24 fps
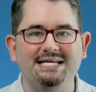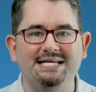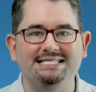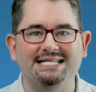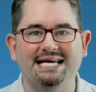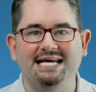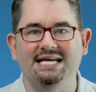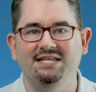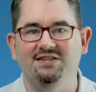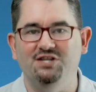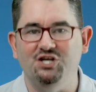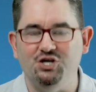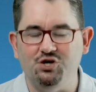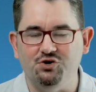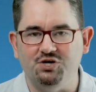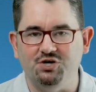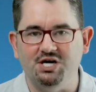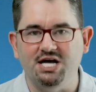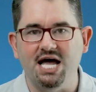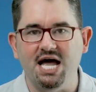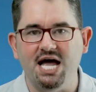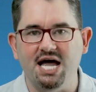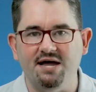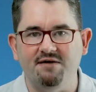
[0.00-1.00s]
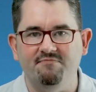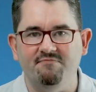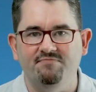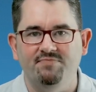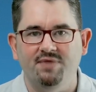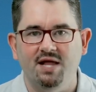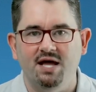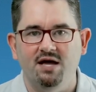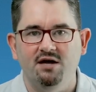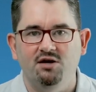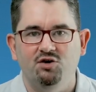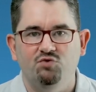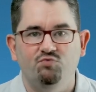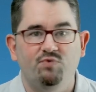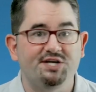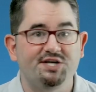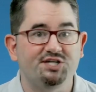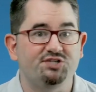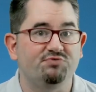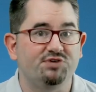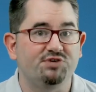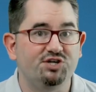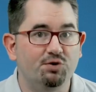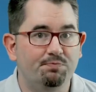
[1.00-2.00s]
in the UK. Registering
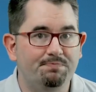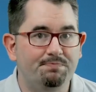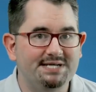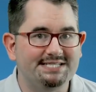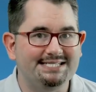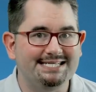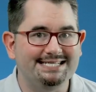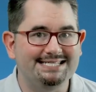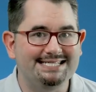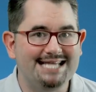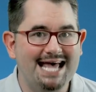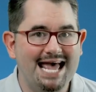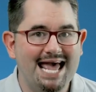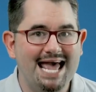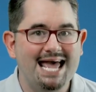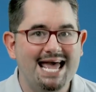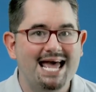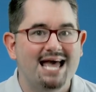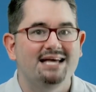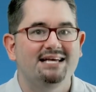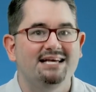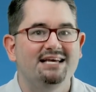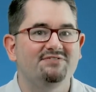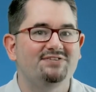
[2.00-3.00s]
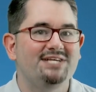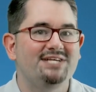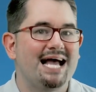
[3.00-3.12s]
your business there gives it a